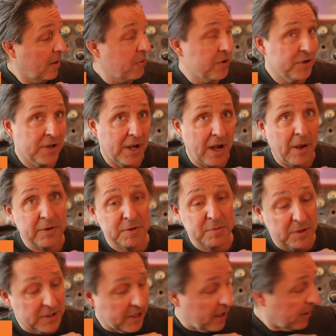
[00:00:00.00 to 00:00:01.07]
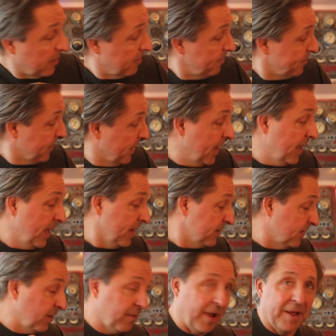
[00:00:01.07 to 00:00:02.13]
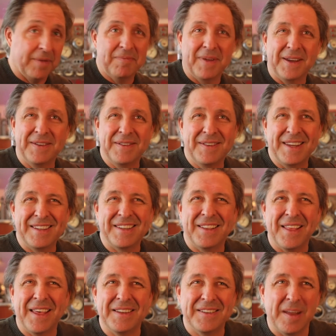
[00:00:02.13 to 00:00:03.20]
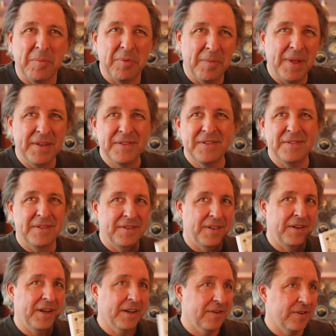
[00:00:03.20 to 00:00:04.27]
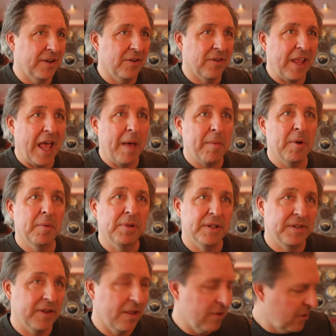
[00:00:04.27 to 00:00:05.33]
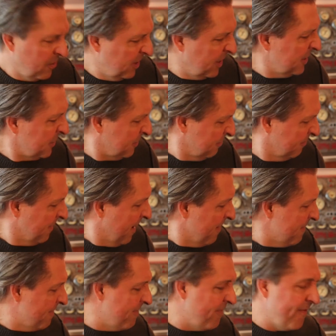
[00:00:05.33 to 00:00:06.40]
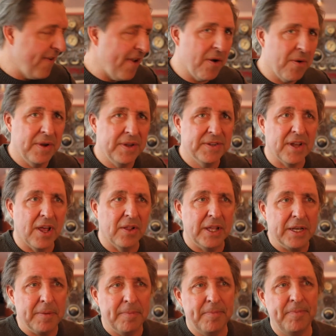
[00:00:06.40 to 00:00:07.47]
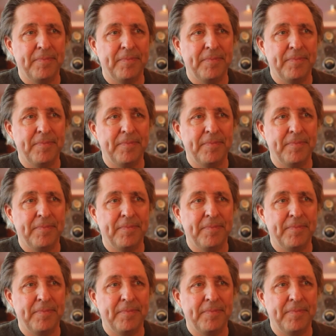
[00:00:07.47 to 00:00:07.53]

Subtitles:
appreciate how it's put together. So I test a lot of supplements. The nicotinyl GABA plus the other ingredients, very solid.